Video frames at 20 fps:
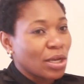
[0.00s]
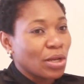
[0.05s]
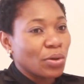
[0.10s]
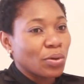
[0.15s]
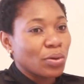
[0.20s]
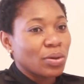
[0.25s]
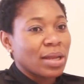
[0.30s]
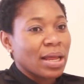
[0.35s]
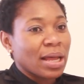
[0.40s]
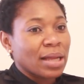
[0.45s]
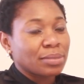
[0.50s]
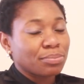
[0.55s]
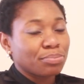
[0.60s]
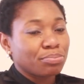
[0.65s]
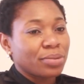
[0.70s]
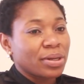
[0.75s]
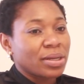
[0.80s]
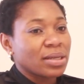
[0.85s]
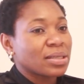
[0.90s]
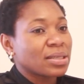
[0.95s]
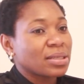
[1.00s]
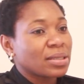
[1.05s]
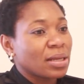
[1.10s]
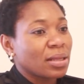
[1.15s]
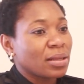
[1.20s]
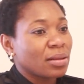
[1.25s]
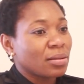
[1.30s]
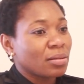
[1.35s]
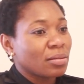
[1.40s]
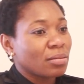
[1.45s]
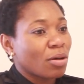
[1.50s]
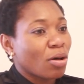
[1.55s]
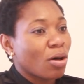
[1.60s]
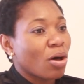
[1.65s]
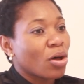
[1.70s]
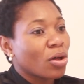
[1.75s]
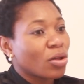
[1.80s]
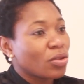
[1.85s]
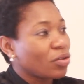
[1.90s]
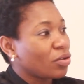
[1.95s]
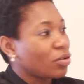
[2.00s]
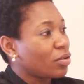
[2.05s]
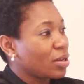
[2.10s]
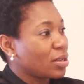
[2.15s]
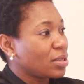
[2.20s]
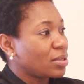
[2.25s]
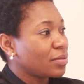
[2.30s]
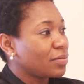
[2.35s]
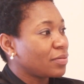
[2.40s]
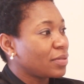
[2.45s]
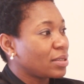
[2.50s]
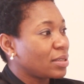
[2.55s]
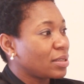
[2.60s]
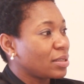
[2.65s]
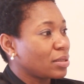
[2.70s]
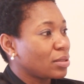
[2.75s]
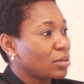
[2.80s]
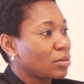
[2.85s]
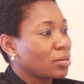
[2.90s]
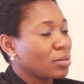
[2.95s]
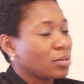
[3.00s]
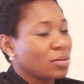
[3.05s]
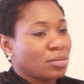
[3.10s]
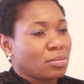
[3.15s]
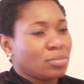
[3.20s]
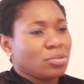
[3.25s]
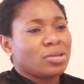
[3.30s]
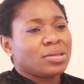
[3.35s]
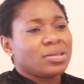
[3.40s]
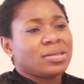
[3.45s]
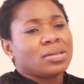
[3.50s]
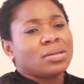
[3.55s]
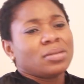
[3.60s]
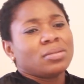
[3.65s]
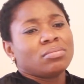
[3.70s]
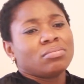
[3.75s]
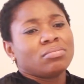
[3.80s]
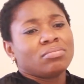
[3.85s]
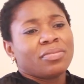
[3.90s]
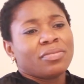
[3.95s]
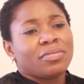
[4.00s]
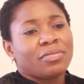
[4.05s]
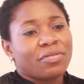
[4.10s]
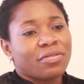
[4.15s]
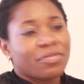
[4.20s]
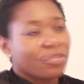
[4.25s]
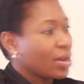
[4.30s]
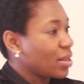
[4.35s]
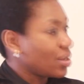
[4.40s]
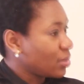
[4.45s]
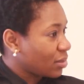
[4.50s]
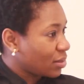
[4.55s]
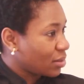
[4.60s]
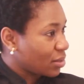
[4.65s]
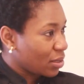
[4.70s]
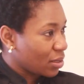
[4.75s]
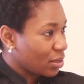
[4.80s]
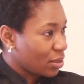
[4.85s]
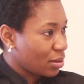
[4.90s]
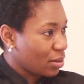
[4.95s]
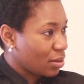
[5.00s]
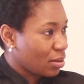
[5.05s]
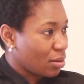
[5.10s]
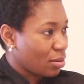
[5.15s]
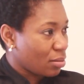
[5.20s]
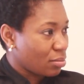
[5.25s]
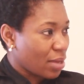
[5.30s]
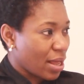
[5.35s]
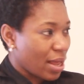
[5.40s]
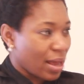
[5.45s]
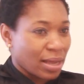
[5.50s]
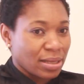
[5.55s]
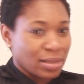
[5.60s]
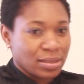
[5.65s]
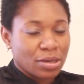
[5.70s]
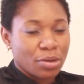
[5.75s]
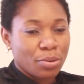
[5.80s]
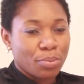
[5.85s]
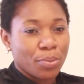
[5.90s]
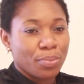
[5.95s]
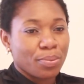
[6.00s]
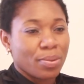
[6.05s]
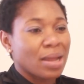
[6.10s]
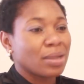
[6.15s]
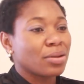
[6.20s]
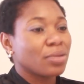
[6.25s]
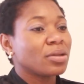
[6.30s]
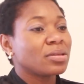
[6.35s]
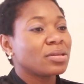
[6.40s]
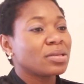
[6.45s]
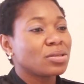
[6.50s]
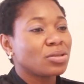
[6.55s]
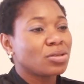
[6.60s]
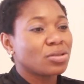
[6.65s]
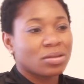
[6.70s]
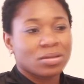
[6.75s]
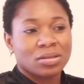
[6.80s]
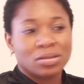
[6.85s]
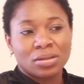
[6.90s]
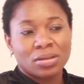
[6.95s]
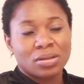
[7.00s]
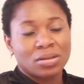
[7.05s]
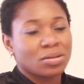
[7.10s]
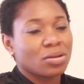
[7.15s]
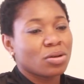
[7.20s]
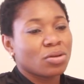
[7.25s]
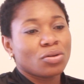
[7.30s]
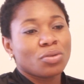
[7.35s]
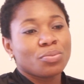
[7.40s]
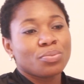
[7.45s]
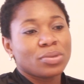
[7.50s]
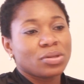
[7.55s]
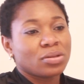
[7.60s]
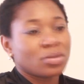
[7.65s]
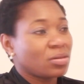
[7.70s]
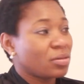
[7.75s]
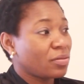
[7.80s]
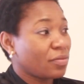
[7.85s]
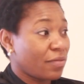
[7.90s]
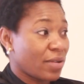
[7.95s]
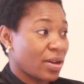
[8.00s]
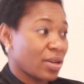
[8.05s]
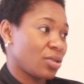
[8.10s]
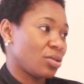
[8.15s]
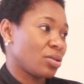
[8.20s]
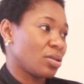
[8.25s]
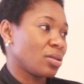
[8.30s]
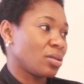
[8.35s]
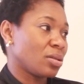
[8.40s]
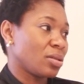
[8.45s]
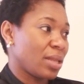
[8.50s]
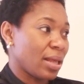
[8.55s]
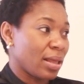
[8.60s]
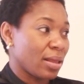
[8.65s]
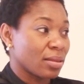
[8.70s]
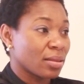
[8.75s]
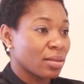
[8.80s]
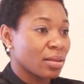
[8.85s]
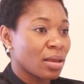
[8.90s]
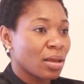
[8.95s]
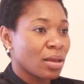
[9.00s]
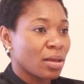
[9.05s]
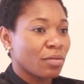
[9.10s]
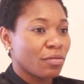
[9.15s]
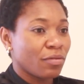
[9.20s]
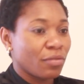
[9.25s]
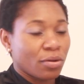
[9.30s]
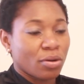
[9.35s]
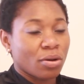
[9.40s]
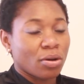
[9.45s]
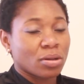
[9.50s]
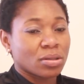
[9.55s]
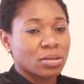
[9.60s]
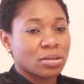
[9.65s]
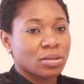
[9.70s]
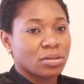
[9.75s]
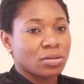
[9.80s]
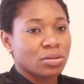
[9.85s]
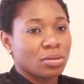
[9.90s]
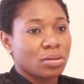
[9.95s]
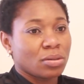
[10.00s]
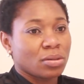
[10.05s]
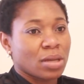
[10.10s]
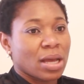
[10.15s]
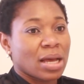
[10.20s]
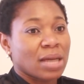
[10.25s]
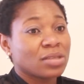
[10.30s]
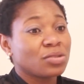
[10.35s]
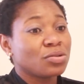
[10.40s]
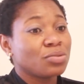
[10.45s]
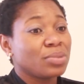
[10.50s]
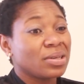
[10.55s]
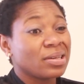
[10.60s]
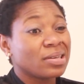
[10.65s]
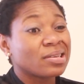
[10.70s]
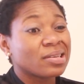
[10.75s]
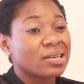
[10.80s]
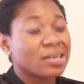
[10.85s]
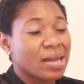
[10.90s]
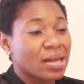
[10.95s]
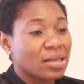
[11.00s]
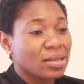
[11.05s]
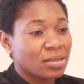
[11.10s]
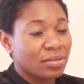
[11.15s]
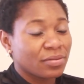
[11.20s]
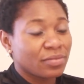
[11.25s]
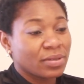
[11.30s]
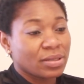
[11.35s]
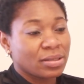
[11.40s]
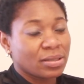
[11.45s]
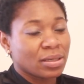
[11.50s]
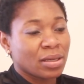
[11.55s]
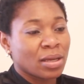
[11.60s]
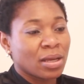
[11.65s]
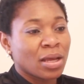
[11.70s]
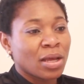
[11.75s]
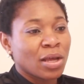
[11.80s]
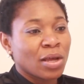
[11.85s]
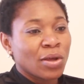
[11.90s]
that brings in all the creativities, nothing frenzy. Like I tell people, it's not going to be just fashion thing focused. So it has to be creativity.